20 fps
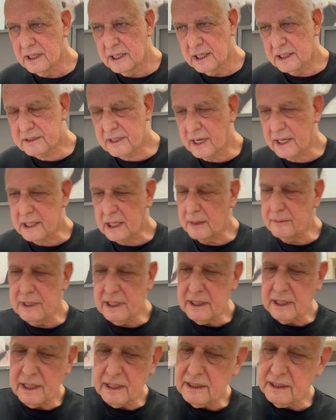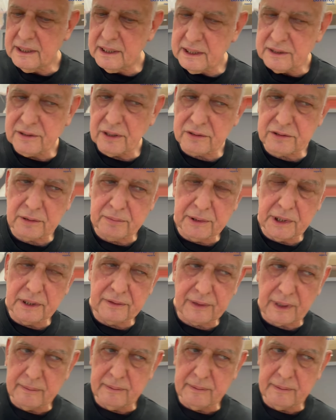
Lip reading: it's also beautiful.